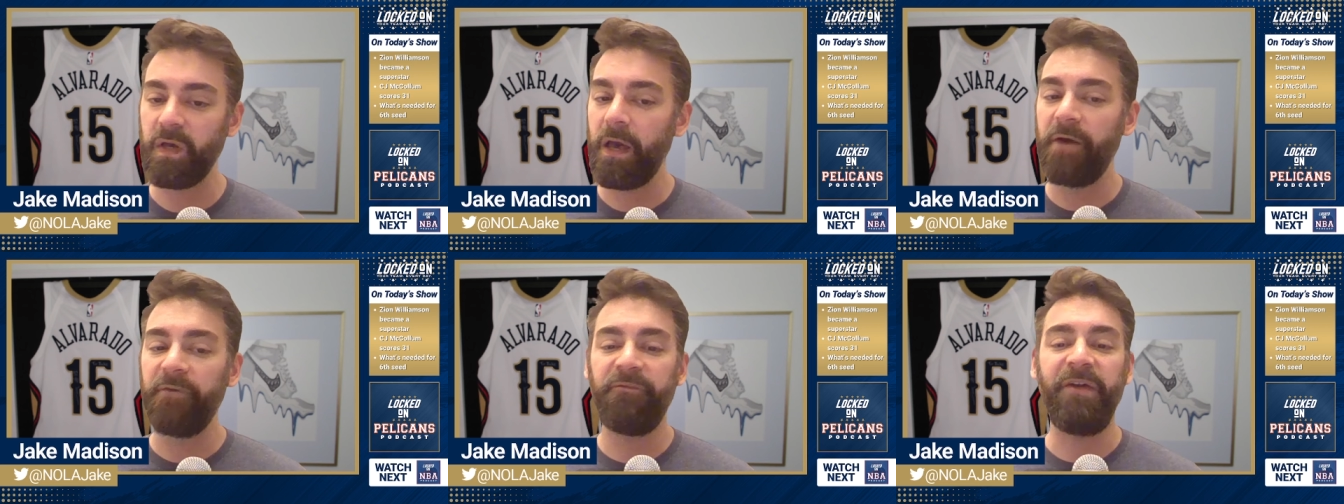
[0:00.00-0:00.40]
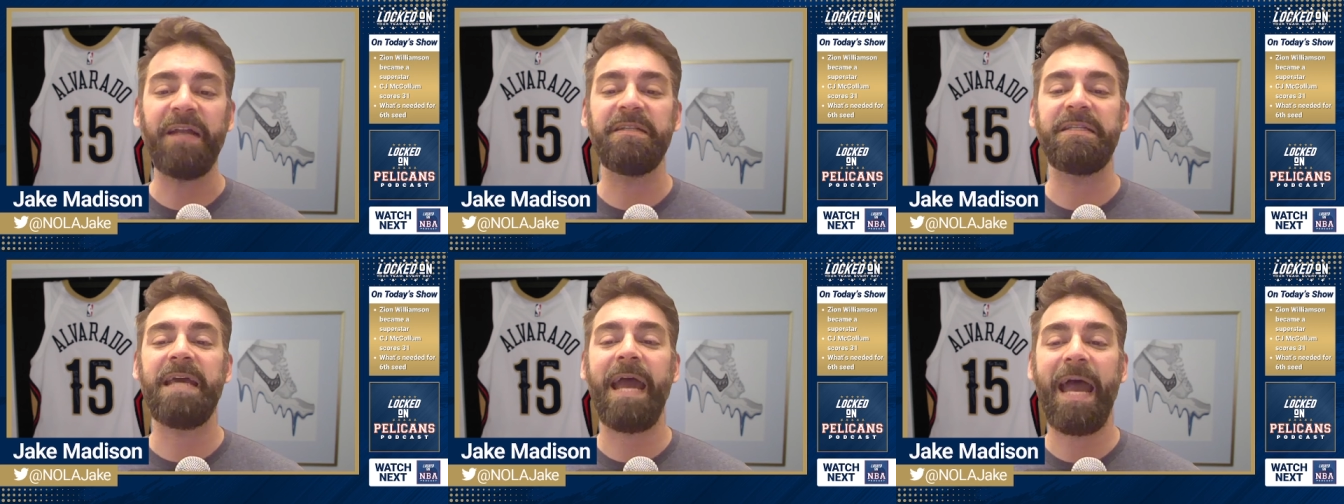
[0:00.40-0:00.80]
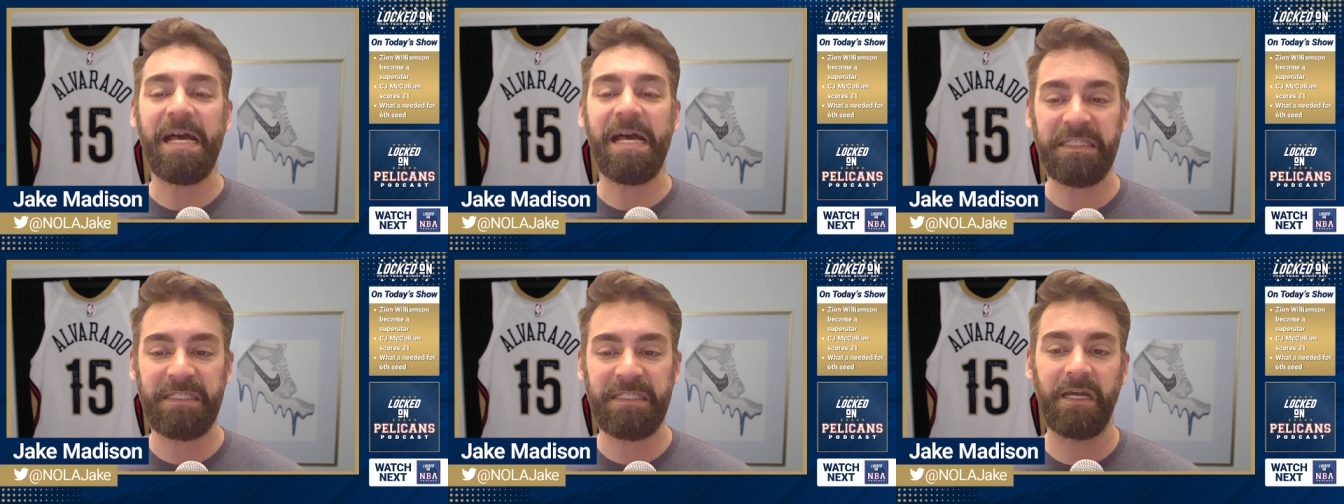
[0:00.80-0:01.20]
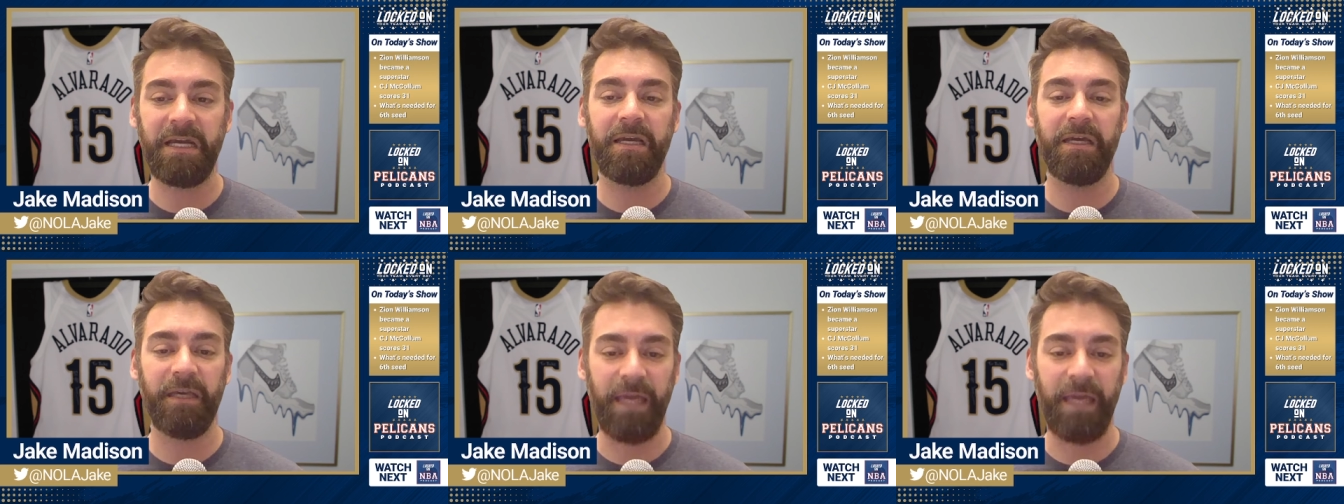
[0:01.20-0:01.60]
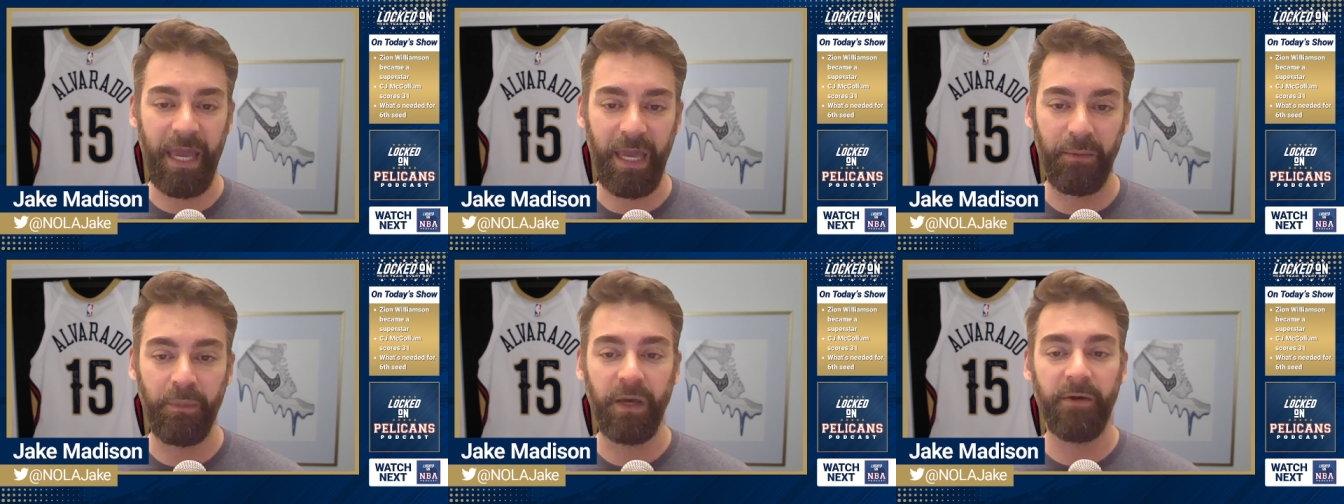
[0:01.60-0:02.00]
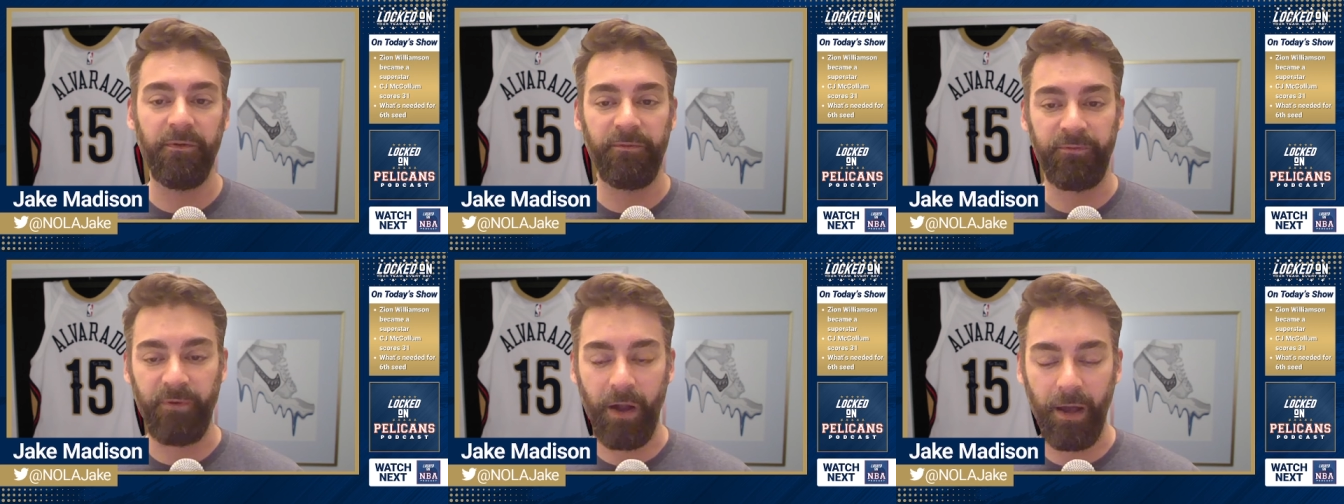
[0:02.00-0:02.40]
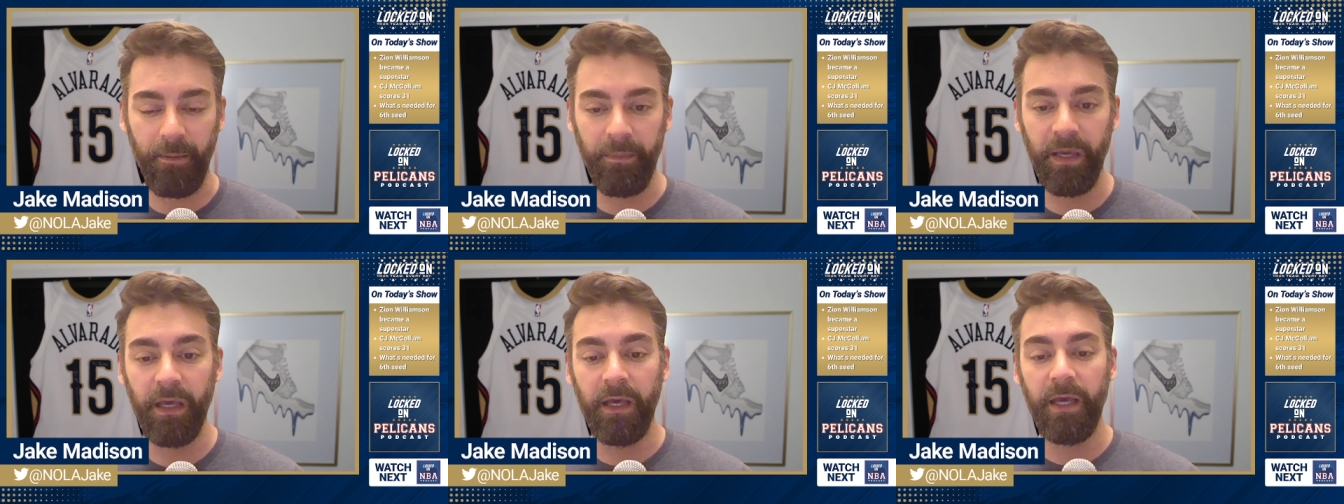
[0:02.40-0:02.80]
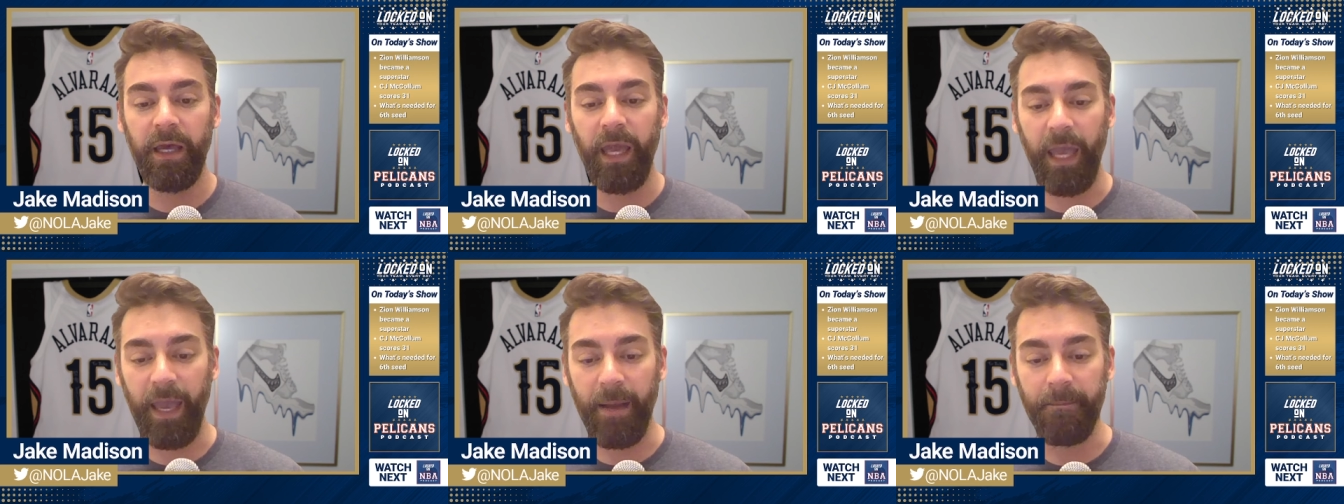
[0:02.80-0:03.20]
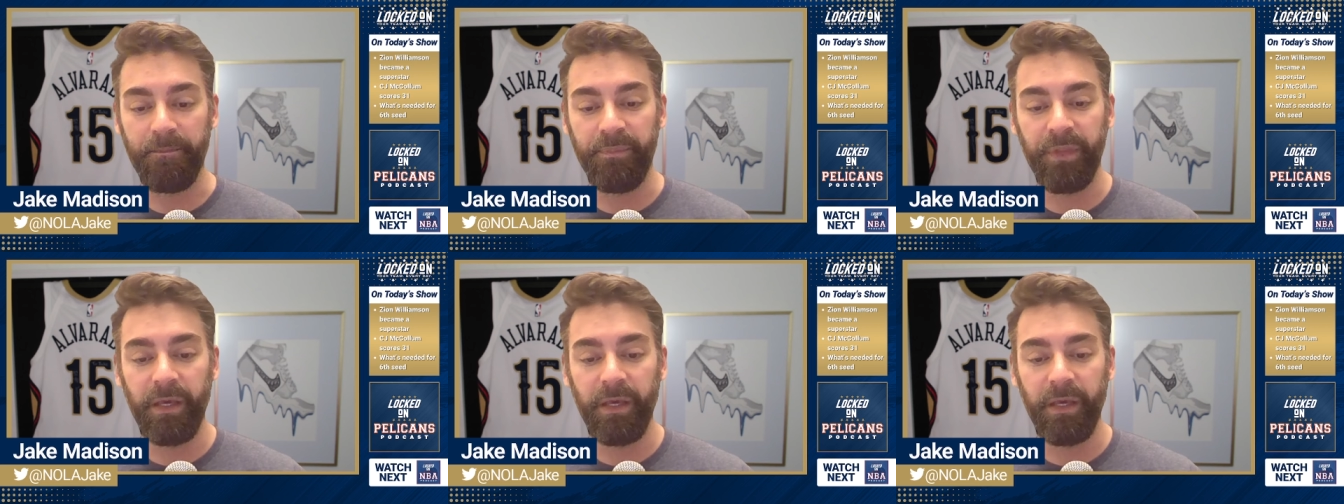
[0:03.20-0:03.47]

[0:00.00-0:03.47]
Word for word: Fantastic game from him.